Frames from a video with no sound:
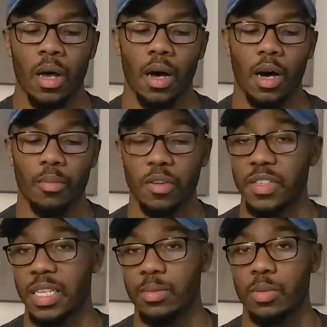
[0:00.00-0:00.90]
But
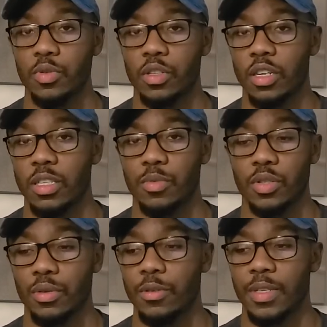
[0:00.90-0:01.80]
if it seems to be good to be
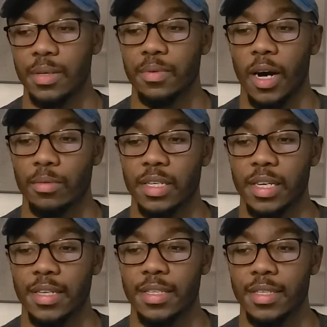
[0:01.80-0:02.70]
true, then it
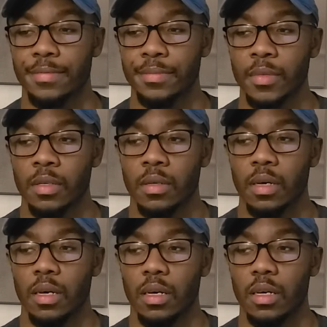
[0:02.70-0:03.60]
probably is.
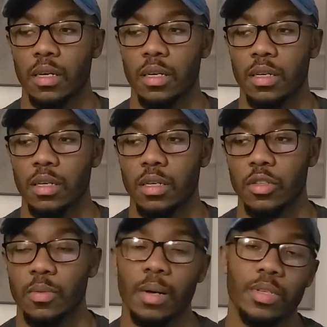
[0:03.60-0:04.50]
And
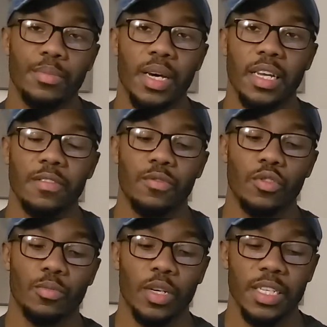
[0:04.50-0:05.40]
it'll probably end badly
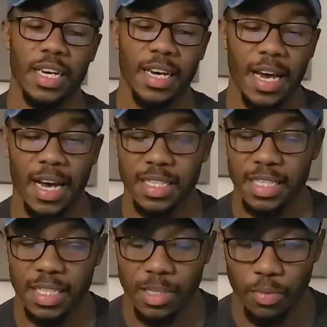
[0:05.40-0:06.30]
for you. But yeah, guys,
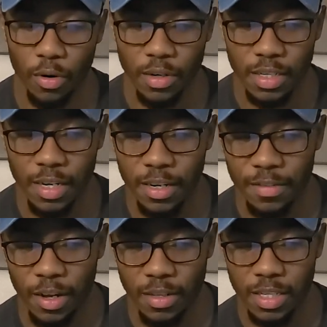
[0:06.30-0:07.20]
this is a part
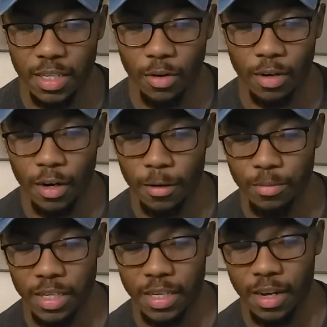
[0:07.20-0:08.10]
of Healthy Don't
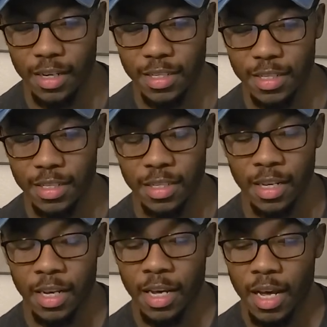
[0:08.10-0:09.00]
Hurt, because
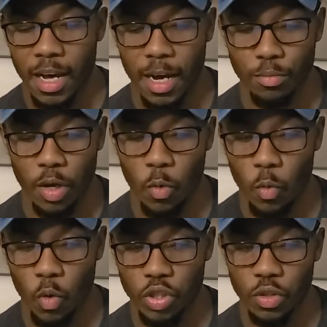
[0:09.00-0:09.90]

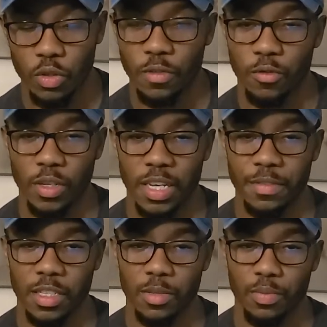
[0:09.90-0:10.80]
what you do for a
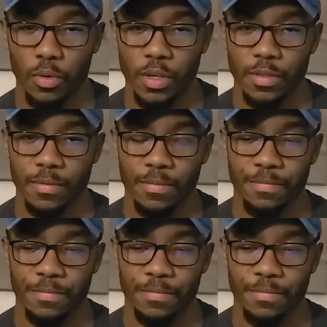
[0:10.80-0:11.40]
living is important.